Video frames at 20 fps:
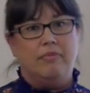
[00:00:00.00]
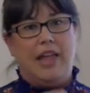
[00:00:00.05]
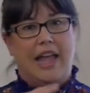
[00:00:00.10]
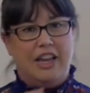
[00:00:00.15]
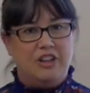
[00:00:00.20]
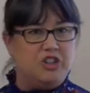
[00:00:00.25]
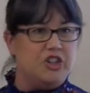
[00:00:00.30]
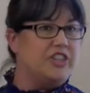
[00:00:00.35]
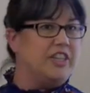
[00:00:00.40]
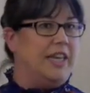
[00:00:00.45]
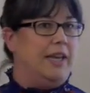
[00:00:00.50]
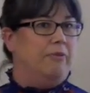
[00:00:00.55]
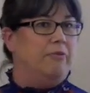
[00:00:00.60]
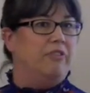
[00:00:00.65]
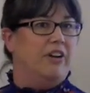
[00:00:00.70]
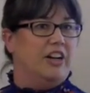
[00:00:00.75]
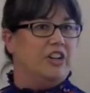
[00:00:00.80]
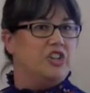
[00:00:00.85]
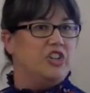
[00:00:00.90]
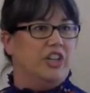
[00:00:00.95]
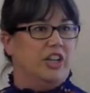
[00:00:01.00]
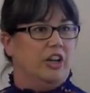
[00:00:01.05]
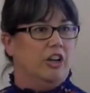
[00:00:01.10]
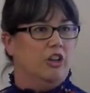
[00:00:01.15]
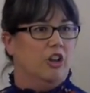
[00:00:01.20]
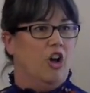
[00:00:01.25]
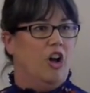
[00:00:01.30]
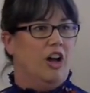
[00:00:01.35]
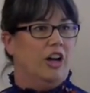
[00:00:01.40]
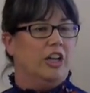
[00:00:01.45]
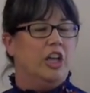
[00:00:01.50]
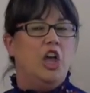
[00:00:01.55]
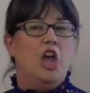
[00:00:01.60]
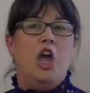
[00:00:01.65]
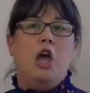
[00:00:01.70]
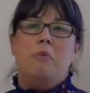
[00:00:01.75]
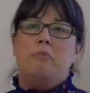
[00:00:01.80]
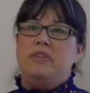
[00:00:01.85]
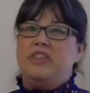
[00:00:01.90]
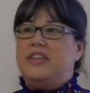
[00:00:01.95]
and just keep functioning along.
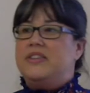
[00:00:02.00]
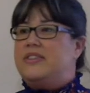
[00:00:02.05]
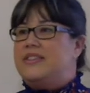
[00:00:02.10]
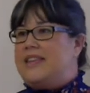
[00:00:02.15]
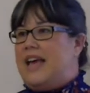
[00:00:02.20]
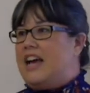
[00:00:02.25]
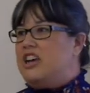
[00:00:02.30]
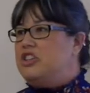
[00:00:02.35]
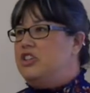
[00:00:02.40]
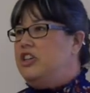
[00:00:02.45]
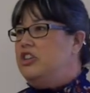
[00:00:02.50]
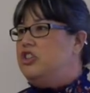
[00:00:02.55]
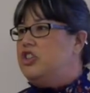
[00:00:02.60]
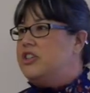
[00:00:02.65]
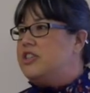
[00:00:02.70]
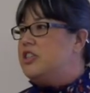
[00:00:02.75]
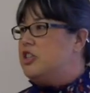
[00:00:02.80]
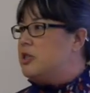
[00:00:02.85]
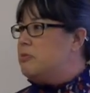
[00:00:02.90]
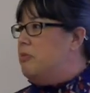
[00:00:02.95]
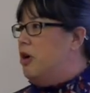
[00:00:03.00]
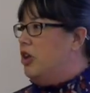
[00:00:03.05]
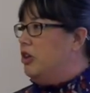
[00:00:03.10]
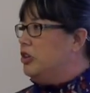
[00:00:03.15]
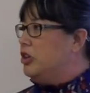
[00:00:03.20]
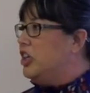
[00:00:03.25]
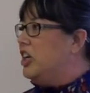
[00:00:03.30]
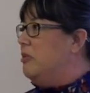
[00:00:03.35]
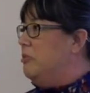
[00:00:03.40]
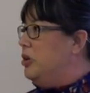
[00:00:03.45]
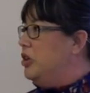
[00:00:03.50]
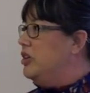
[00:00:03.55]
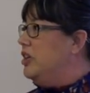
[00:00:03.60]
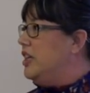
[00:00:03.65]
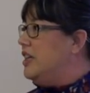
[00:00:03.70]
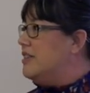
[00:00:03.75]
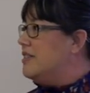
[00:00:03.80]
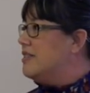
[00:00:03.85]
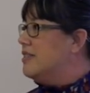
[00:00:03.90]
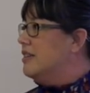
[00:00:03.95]
But this is actually just the smaller
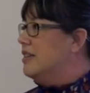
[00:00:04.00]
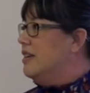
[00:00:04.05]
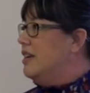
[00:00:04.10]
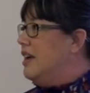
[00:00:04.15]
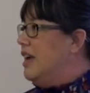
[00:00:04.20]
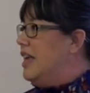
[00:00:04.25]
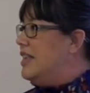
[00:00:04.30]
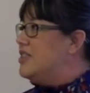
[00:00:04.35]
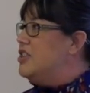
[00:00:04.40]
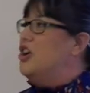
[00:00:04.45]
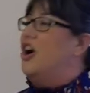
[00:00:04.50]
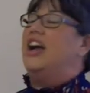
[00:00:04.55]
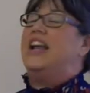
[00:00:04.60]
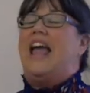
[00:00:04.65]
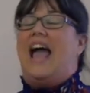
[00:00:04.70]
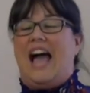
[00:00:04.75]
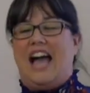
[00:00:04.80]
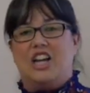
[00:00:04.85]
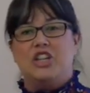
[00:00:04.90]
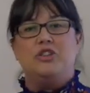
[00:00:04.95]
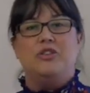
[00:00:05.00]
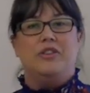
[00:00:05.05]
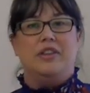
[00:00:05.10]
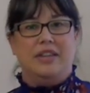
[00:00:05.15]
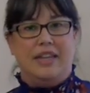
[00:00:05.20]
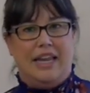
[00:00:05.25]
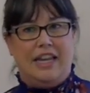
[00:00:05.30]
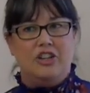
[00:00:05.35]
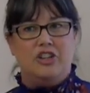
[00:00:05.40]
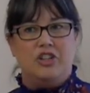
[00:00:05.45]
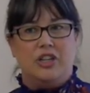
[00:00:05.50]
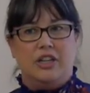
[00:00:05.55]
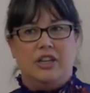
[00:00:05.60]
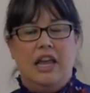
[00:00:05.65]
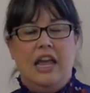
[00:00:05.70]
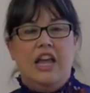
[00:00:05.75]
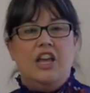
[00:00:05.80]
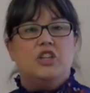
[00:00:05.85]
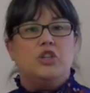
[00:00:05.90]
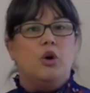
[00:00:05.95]
communities. It's not actually the nation.
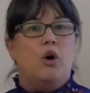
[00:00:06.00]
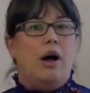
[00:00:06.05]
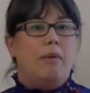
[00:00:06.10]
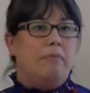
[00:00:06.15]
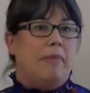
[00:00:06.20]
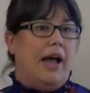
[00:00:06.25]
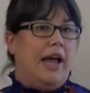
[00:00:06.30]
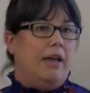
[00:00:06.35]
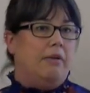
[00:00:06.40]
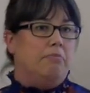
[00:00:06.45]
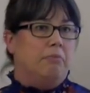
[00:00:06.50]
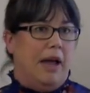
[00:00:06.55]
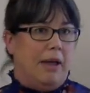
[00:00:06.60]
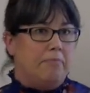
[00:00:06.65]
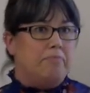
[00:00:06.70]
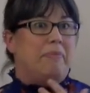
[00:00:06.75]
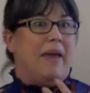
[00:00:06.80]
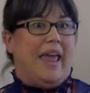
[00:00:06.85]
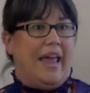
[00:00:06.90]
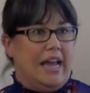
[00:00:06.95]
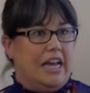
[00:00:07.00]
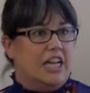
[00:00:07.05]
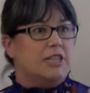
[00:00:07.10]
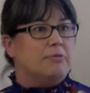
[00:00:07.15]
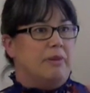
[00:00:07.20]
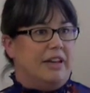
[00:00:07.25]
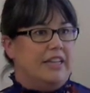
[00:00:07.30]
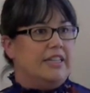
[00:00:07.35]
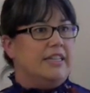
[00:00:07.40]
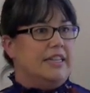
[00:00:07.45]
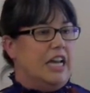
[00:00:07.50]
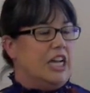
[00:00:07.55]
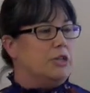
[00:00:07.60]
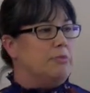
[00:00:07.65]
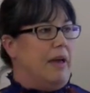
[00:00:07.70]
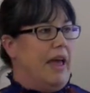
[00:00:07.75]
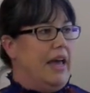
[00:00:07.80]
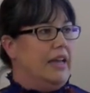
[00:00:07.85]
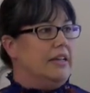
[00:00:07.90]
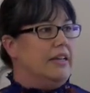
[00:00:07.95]
So my, my band, my Indian act
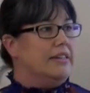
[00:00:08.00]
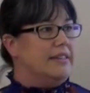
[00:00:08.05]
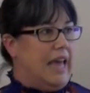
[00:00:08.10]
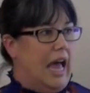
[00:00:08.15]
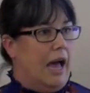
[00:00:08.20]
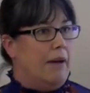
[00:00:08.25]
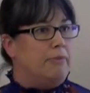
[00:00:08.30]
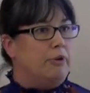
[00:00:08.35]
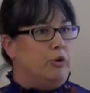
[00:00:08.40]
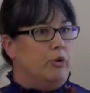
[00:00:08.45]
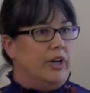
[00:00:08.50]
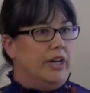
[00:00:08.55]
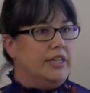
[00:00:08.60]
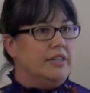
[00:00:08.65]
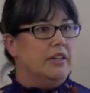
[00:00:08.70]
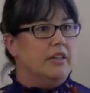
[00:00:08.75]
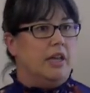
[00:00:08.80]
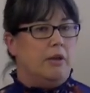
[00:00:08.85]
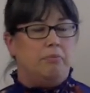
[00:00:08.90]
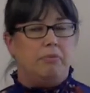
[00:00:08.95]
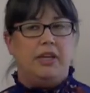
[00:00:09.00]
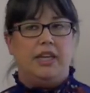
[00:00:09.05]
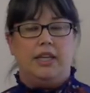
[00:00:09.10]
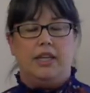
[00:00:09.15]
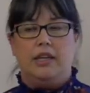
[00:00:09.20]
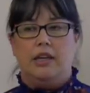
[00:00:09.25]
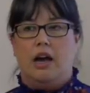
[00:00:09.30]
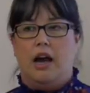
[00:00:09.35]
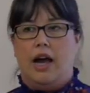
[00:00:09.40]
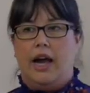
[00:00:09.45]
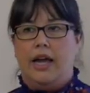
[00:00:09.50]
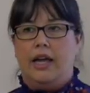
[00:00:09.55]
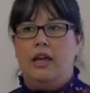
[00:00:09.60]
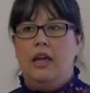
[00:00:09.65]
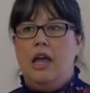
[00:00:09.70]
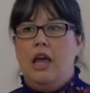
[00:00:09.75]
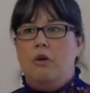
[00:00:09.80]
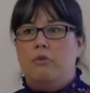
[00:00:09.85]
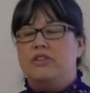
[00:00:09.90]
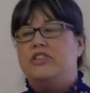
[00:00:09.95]
band, is Abegweit in PEI,
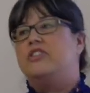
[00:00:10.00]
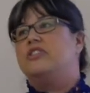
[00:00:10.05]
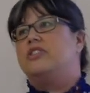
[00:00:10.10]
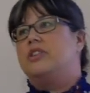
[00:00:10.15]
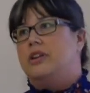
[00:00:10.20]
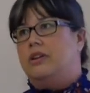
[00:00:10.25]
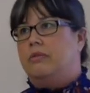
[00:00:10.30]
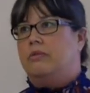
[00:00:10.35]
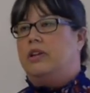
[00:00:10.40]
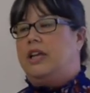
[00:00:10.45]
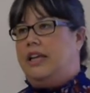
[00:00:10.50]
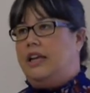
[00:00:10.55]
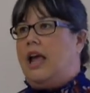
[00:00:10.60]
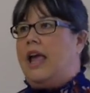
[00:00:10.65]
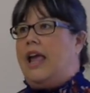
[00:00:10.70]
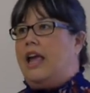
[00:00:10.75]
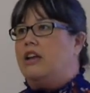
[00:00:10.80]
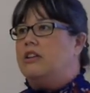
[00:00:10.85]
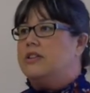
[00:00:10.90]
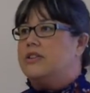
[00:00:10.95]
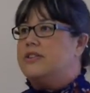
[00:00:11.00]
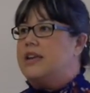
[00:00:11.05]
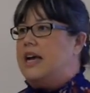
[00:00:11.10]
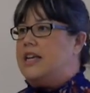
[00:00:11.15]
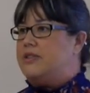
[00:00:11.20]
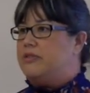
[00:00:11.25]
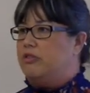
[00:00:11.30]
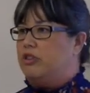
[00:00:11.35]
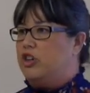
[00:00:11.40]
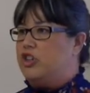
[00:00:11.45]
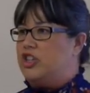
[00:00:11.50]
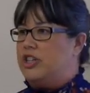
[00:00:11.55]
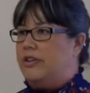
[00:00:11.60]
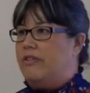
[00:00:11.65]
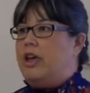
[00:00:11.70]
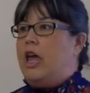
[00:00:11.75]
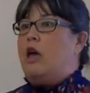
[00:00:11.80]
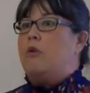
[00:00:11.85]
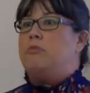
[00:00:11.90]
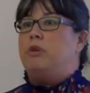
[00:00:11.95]
which is an anglicized version of
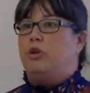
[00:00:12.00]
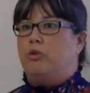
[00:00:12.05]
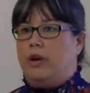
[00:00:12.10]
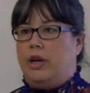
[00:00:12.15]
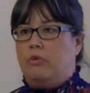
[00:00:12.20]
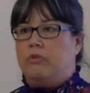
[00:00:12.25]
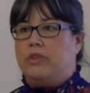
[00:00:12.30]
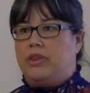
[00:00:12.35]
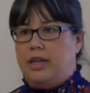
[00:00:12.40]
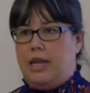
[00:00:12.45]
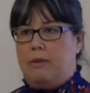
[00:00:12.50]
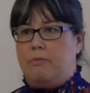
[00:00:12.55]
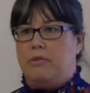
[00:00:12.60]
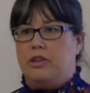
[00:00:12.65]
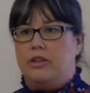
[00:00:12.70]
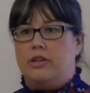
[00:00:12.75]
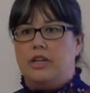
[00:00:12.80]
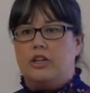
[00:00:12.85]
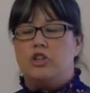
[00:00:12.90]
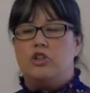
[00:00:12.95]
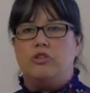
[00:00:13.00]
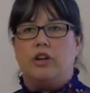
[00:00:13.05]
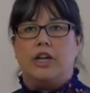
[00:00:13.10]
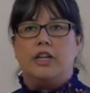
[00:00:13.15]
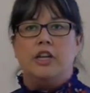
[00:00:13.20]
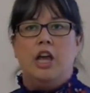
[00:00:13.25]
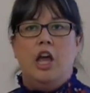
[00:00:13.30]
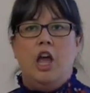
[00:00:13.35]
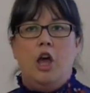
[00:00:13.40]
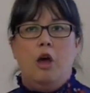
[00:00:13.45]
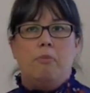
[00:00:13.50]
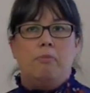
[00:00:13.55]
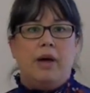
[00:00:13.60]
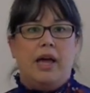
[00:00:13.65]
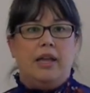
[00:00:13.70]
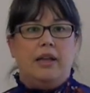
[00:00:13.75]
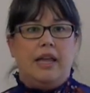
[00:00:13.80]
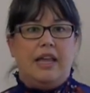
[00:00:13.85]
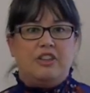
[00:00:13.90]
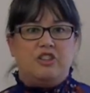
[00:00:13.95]
Ebiguit, the name of the district.
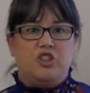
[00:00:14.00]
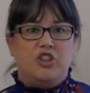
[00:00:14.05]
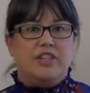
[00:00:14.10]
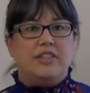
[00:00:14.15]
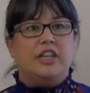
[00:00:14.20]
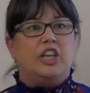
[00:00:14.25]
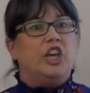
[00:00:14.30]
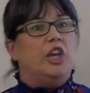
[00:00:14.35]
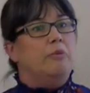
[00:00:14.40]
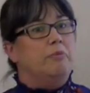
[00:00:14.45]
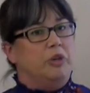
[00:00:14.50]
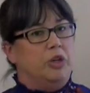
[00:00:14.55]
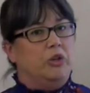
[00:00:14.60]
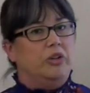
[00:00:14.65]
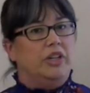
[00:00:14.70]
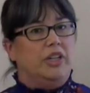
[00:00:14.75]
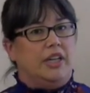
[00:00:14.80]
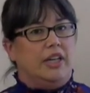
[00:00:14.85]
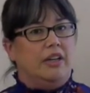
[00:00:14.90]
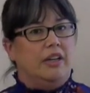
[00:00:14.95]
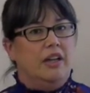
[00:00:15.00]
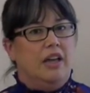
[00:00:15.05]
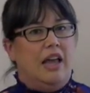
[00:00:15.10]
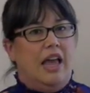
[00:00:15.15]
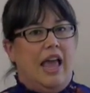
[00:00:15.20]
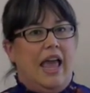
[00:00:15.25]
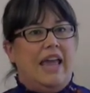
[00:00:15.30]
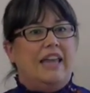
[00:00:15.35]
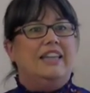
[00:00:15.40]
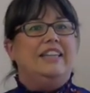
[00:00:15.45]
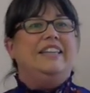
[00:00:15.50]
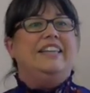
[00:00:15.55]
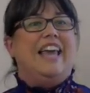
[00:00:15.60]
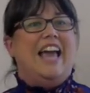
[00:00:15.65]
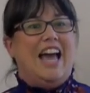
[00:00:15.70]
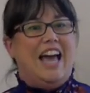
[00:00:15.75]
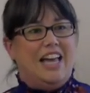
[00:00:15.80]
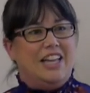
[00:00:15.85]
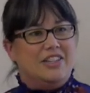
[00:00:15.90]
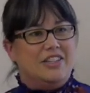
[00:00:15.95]
But it's just a community. And
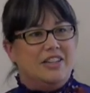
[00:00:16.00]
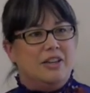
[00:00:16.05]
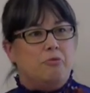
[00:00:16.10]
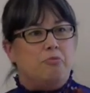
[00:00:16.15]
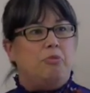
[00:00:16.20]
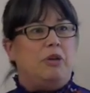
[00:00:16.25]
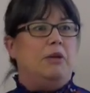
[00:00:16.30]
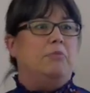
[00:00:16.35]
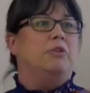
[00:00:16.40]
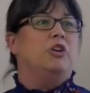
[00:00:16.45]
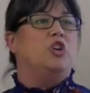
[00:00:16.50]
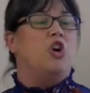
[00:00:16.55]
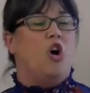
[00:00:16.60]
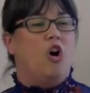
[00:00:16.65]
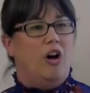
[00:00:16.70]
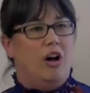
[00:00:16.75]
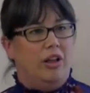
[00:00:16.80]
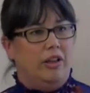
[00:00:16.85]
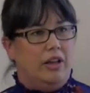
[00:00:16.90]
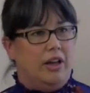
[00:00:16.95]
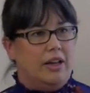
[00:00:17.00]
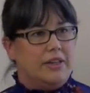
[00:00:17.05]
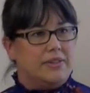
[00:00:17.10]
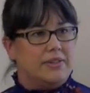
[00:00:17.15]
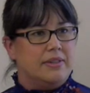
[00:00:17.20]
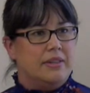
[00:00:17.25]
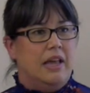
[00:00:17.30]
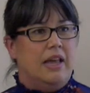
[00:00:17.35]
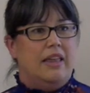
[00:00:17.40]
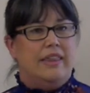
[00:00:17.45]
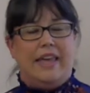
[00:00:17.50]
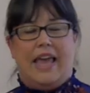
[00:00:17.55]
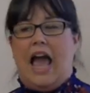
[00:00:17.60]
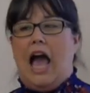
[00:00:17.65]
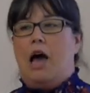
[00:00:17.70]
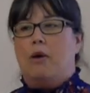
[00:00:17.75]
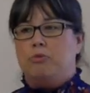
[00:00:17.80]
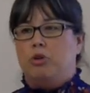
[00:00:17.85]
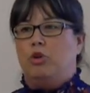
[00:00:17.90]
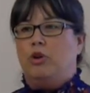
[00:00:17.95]
yet, people call us the
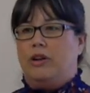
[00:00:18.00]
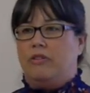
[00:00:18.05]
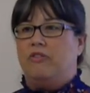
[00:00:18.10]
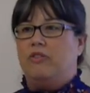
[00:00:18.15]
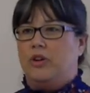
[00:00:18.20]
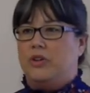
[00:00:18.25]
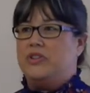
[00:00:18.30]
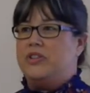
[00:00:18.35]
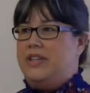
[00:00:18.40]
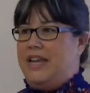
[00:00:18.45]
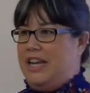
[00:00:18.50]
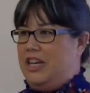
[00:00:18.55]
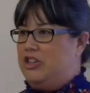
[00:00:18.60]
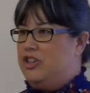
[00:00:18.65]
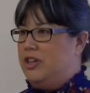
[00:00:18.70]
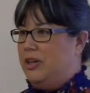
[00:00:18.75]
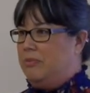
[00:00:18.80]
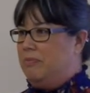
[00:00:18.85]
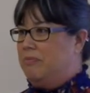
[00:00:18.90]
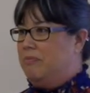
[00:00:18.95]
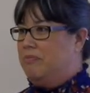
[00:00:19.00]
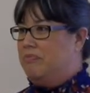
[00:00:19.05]
Abegweit First Nation.